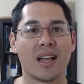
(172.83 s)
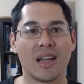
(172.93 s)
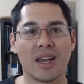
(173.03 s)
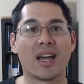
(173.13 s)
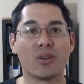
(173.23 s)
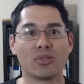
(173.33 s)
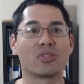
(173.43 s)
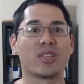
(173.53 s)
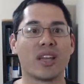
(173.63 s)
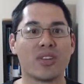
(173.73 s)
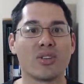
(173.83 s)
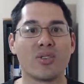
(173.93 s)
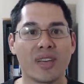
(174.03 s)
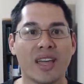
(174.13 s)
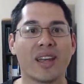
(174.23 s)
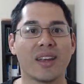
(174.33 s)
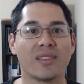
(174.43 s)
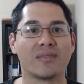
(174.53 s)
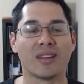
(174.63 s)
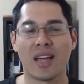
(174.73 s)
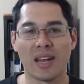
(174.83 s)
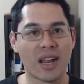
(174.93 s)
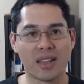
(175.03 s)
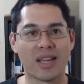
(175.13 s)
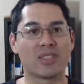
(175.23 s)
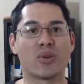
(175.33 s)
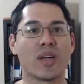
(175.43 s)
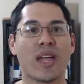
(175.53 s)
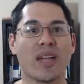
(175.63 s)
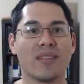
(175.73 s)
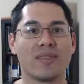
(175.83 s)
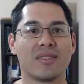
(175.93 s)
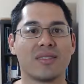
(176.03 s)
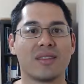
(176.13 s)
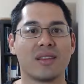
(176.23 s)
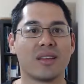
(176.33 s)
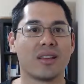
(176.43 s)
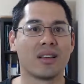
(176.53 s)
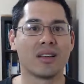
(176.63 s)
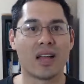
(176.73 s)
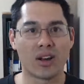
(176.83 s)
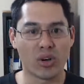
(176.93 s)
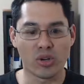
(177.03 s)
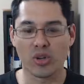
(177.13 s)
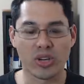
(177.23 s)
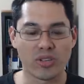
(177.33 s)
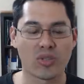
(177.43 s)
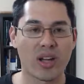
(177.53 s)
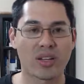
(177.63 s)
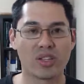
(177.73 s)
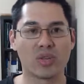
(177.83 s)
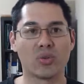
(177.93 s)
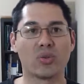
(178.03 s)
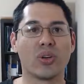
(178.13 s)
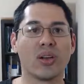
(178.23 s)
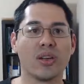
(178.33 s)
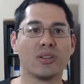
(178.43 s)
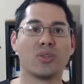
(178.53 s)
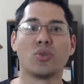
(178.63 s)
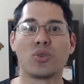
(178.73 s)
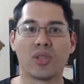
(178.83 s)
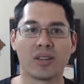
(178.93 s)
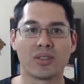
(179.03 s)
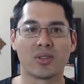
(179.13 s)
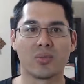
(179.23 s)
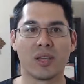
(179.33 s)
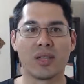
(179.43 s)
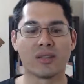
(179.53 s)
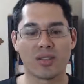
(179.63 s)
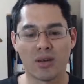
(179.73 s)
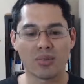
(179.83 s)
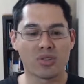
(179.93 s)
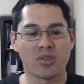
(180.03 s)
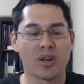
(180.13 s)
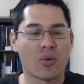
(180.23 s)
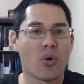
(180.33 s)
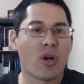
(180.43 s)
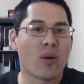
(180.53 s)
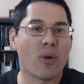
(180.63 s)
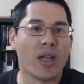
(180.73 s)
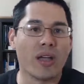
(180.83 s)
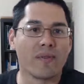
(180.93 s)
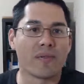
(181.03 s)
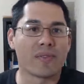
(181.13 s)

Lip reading: and I understand you don't get it, and that's okay. I know you're gonna try to do things to me, so I'm just gonna walk away,